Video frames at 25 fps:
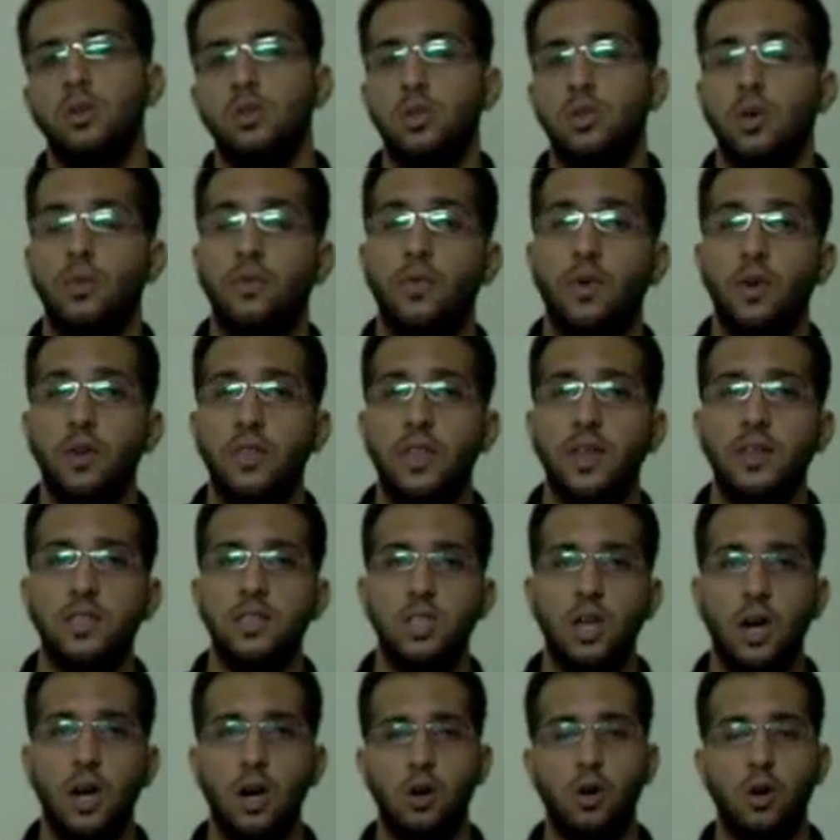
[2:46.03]
So for the
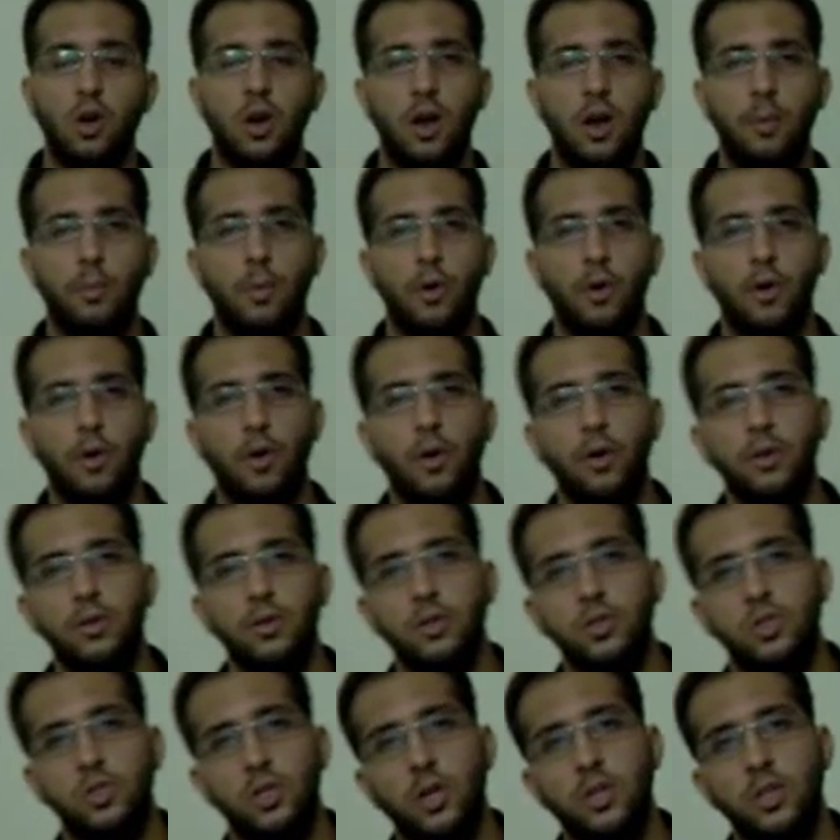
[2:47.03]
sarcolemma, we're
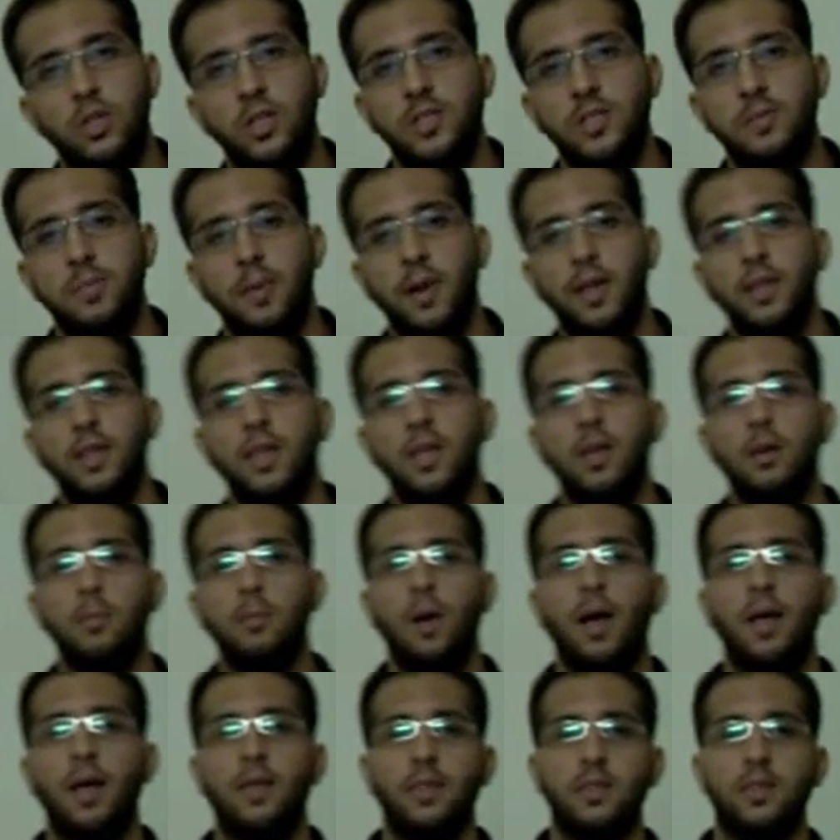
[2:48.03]
going to start explaining
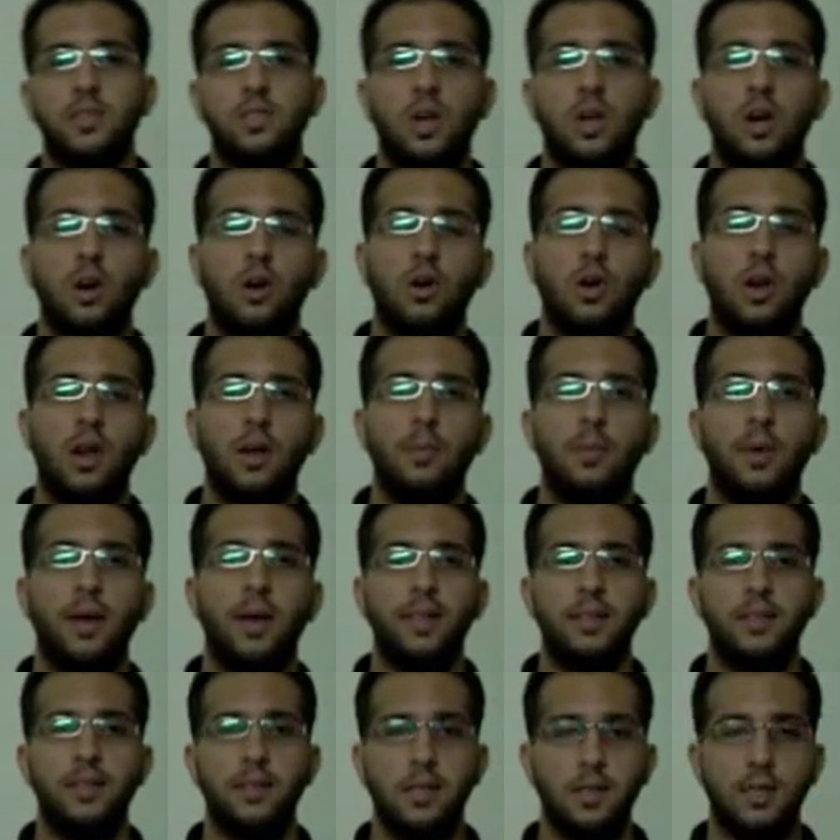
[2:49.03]
by the
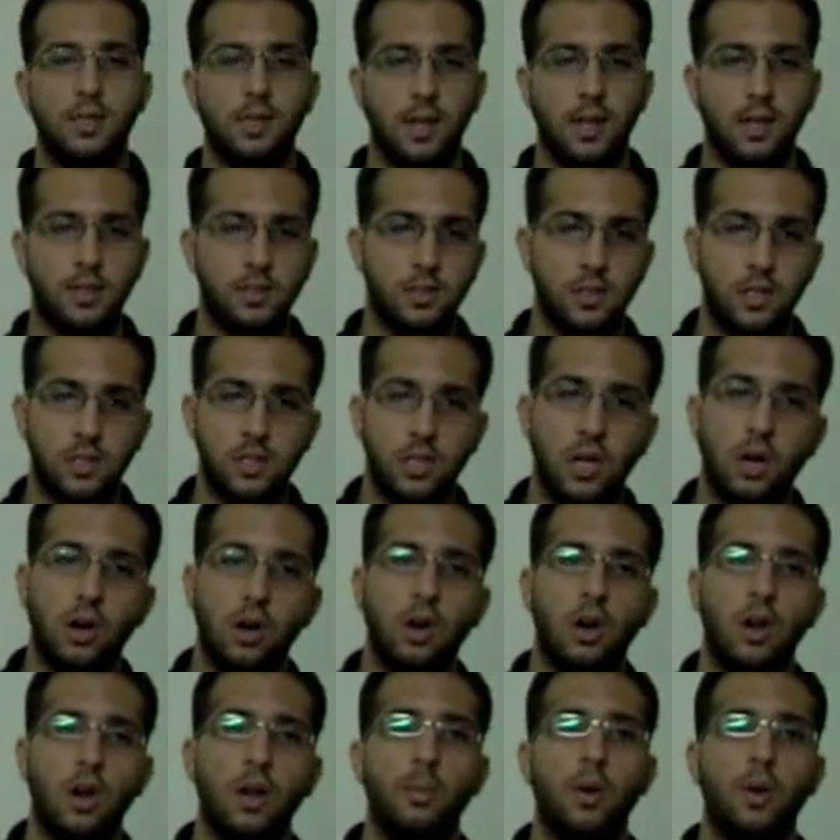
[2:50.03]
sarcolemma in details. The
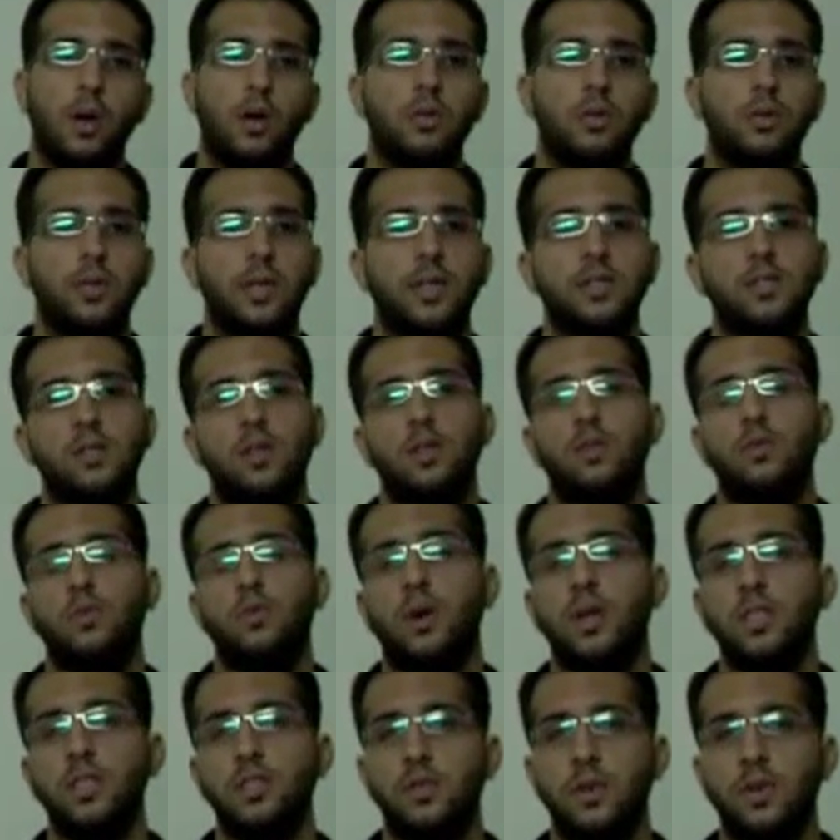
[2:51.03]
sarcolemma contains the
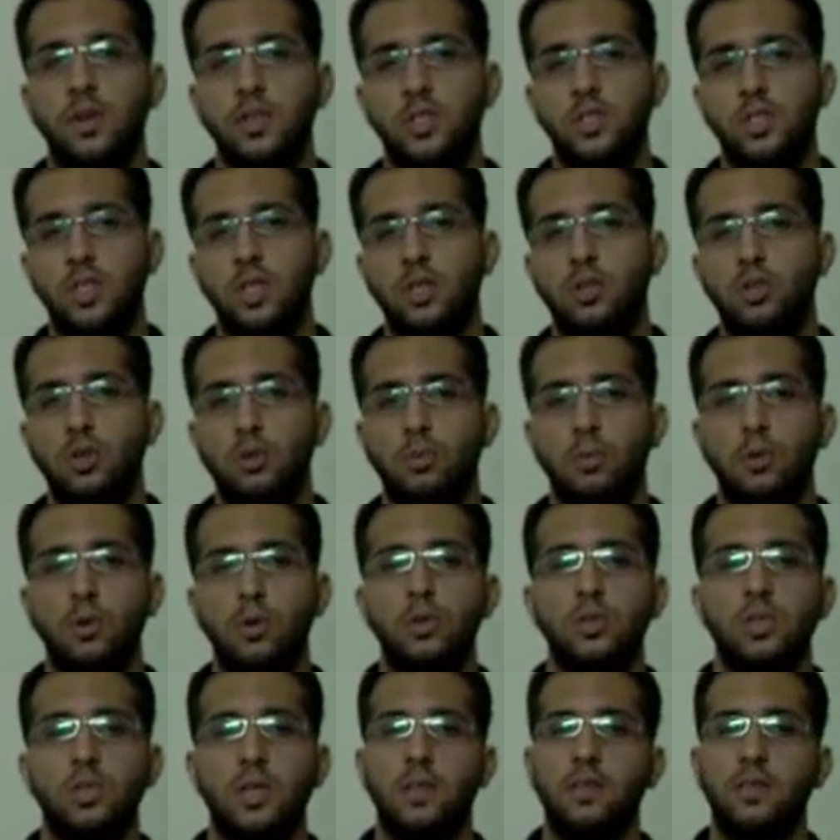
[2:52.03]
transverse
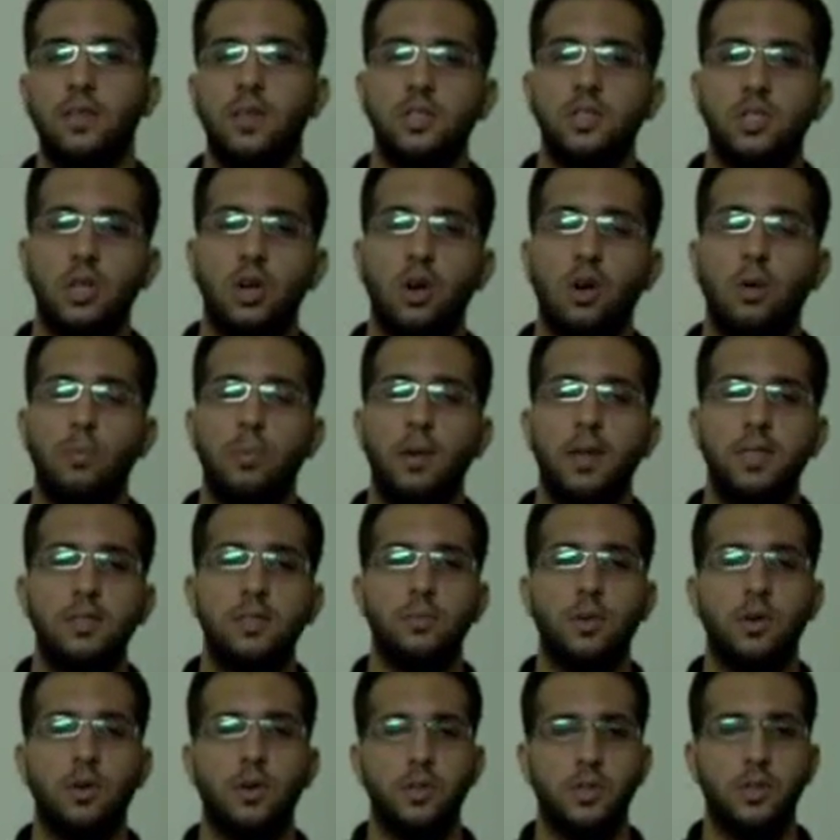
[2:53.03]
T-tubules and the
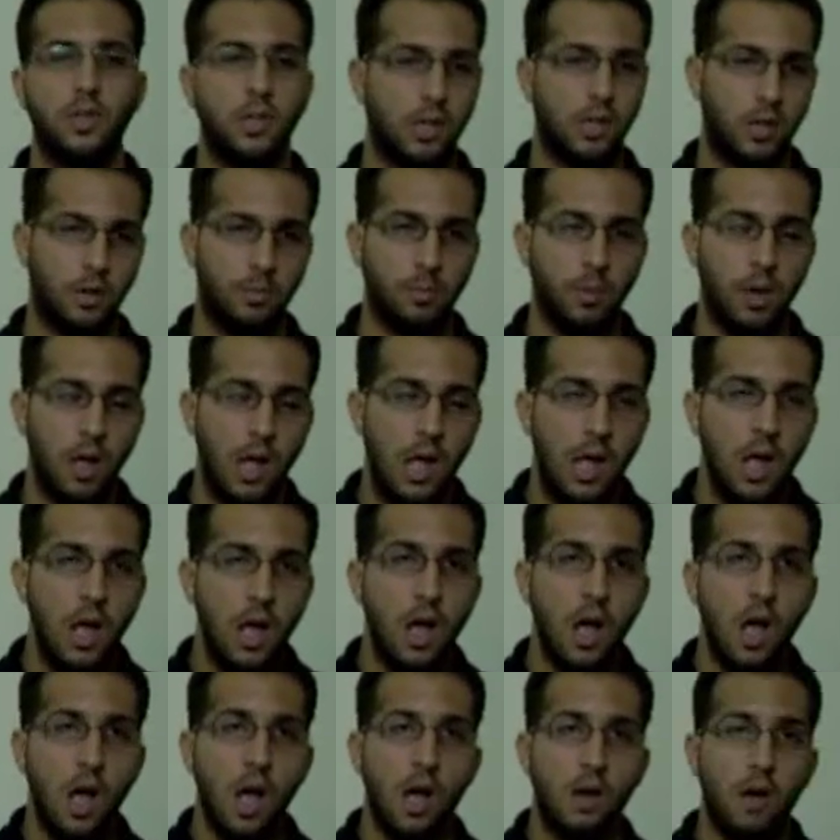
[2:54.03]
sarcoplasmic reticulum.
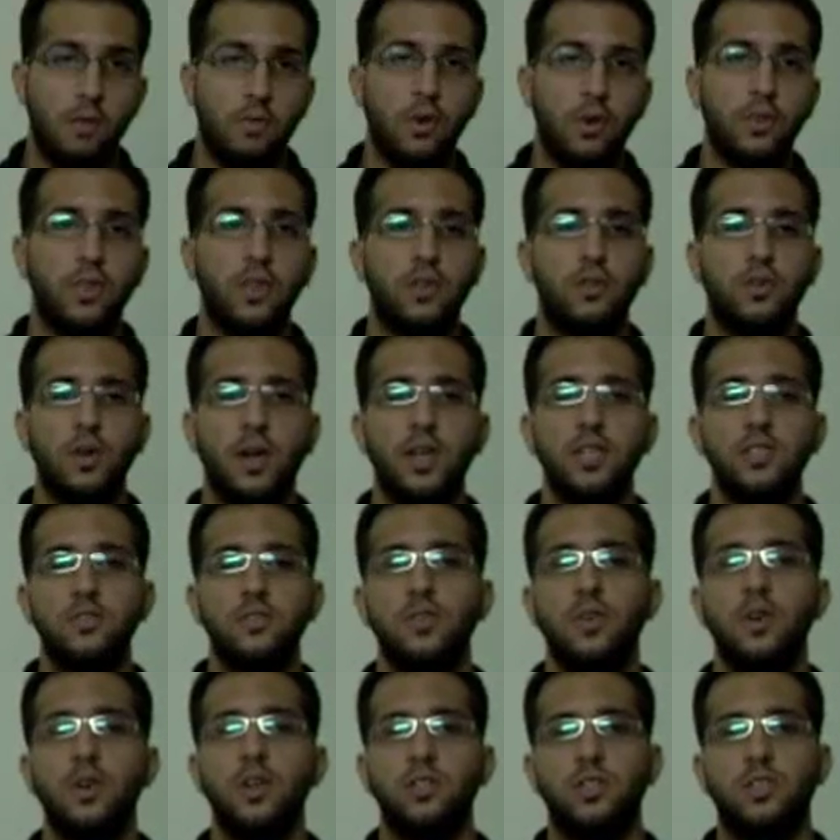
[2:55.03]
For the
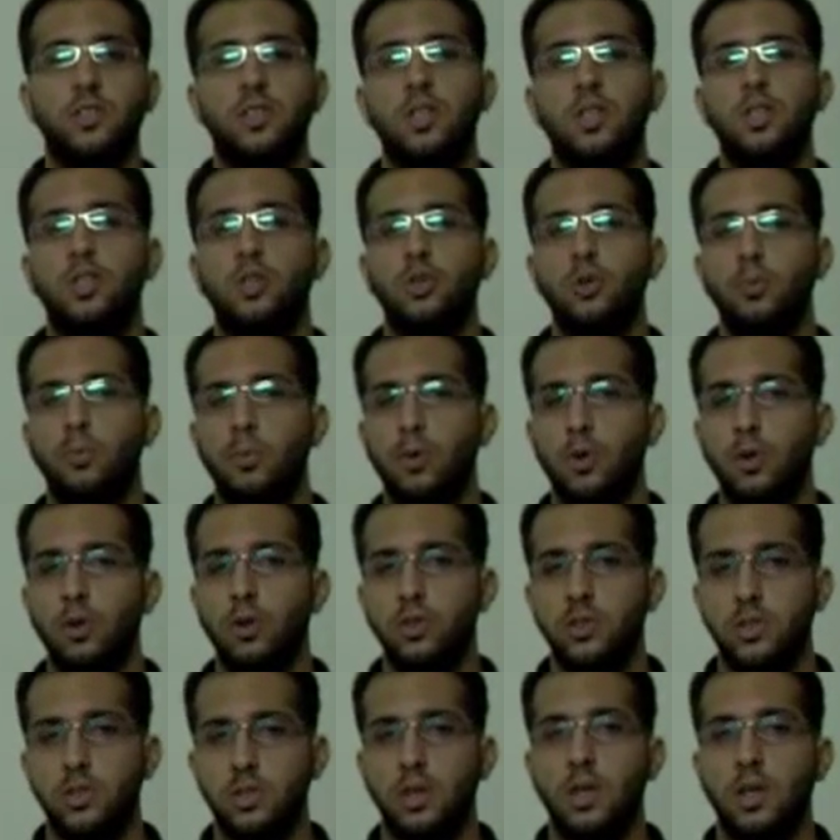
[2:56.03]
transverse
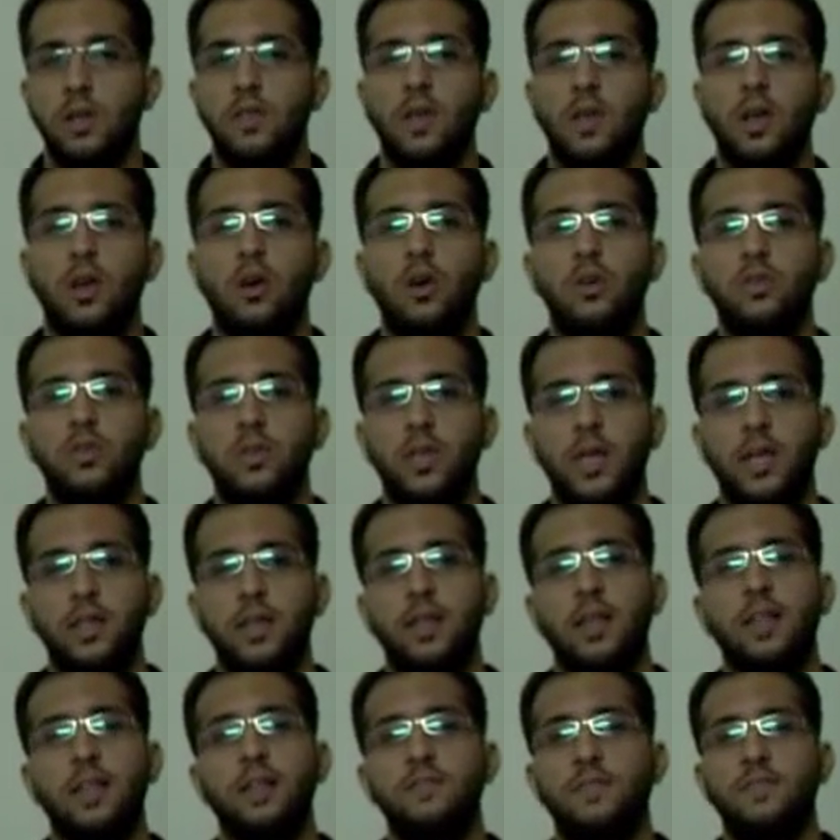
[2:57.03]
T-tubules, they
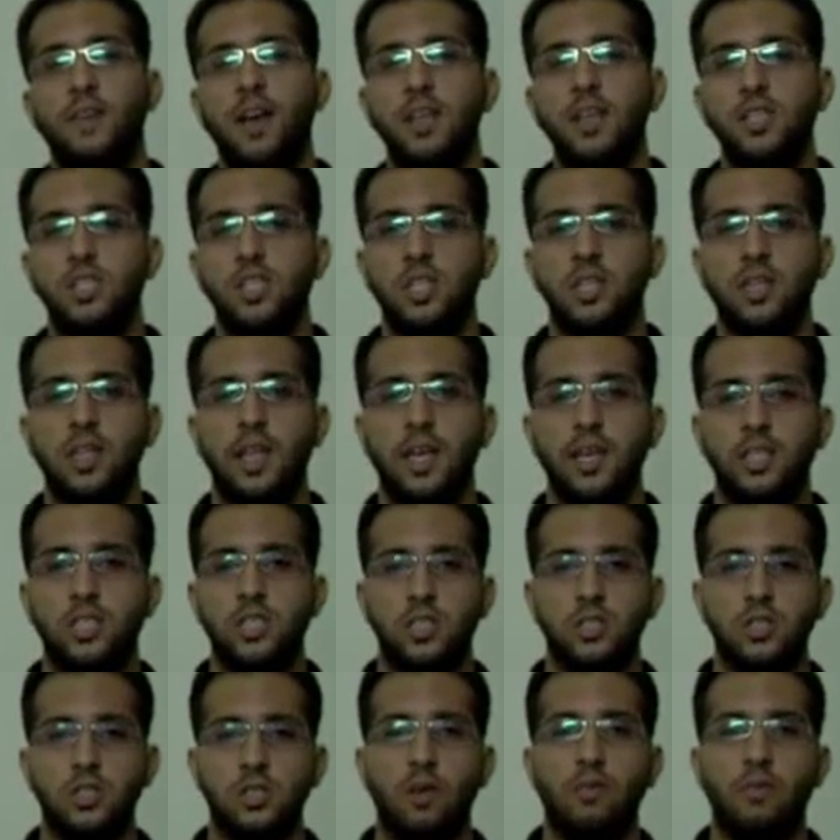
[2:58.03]
contain
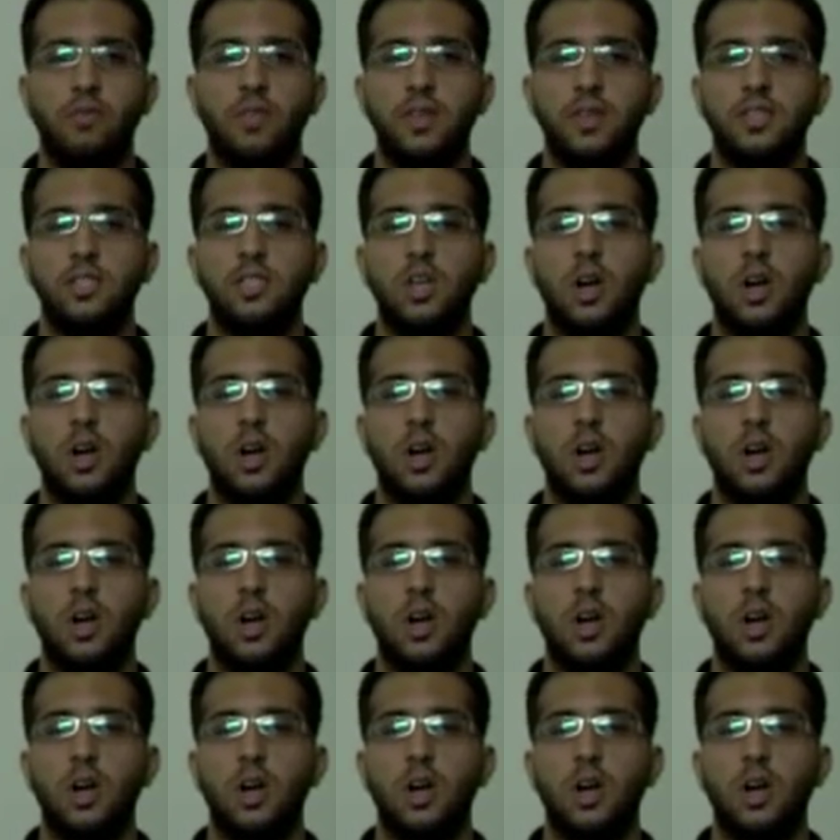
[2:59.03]
invaginations of the